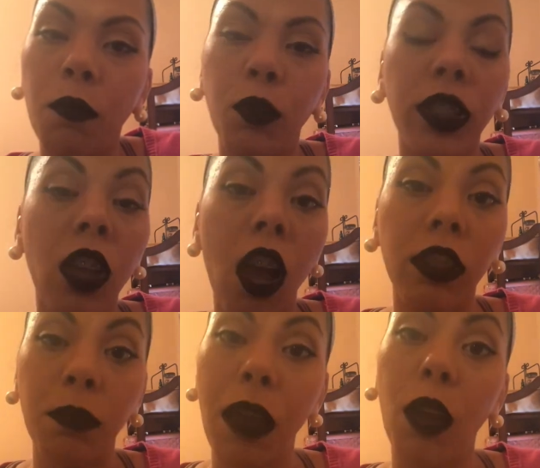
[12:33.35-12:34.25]
We
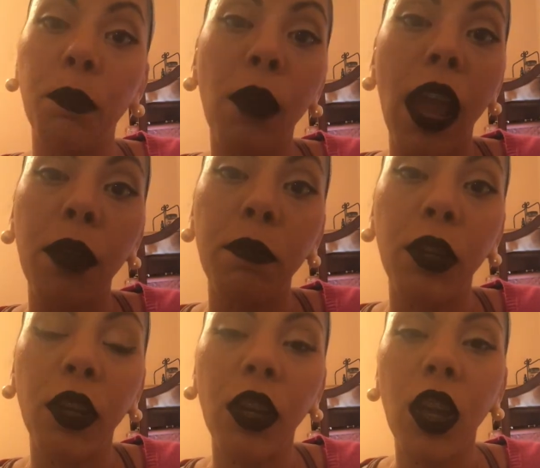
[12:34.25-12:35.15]
talked about
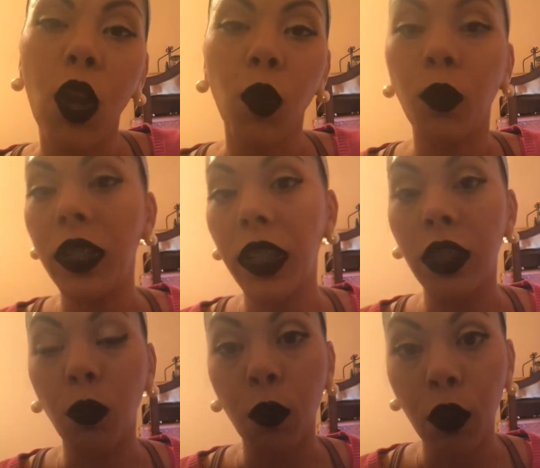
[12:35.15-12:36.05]
primer, we
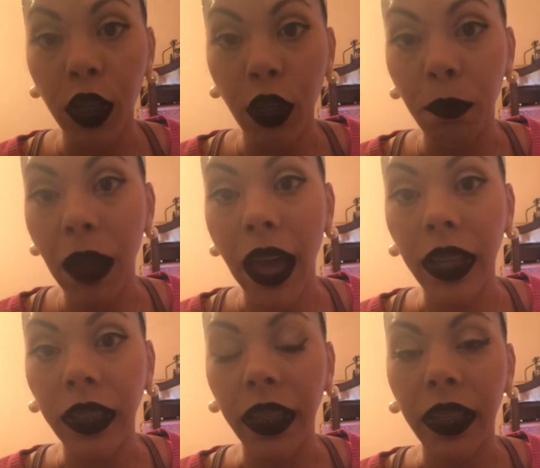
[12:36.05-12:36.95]
did the Warrior
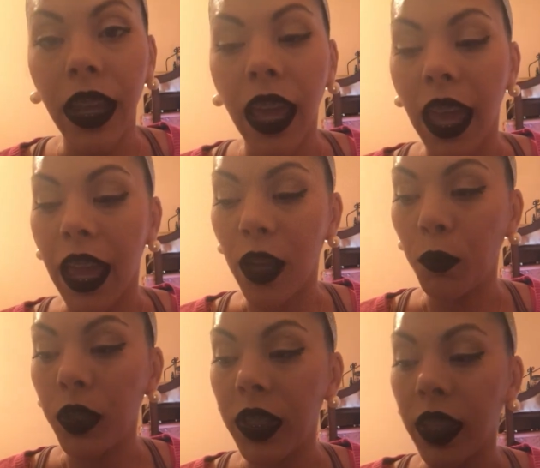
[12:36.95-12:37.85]
palette,
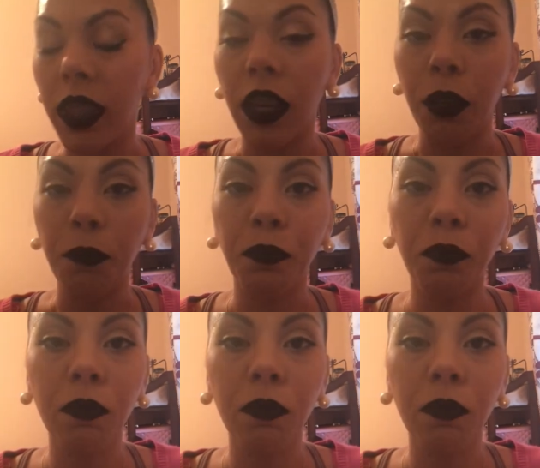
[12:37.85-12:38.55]
and we did the